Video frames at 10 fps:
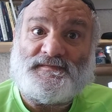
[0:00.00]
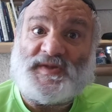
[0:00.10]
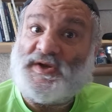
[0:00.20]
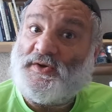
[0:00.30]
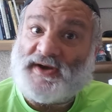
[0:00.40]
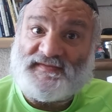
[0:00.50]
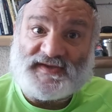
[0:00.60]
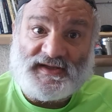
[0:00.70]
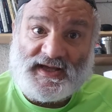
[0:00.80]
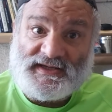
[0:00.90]
You don't have
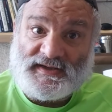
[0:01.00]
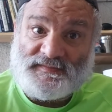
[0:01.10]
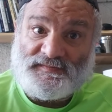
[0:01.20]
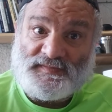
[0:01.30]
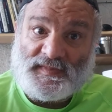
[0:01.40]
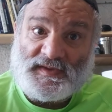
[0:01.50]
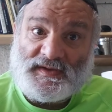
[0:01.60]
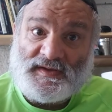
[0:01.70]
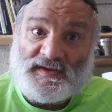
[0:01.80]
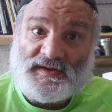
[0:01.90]
to like him,
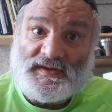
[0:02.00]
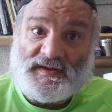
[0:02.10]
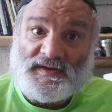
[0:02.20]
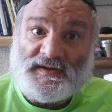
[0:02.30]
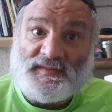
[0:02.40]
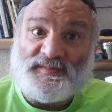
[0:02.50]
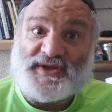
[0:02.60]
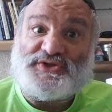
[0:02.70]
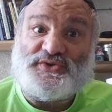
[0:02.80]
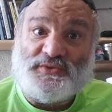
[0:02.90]

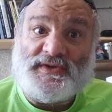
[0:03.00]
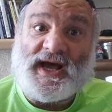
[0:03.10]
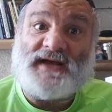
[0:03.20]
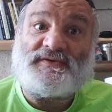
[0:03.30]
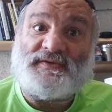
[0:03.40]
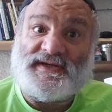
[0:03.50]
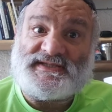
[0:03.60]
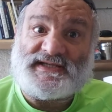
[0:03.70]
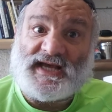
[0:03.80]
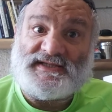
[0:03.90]
but do not
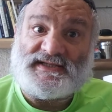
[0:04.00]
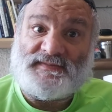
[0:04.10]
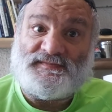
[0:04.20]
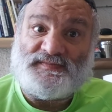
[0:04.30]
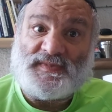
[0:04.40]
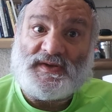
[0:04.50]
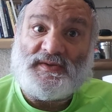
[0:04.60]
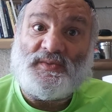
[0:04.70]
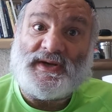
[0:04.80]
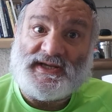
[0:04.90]
criticize him
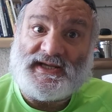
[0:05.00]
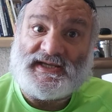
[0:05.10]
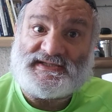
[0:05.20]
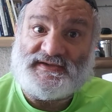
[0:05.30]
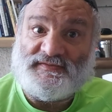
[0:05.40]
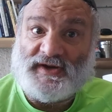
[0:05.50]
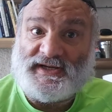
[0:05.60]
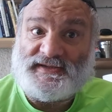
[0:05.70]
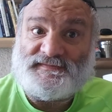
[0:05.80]
when he gets it right.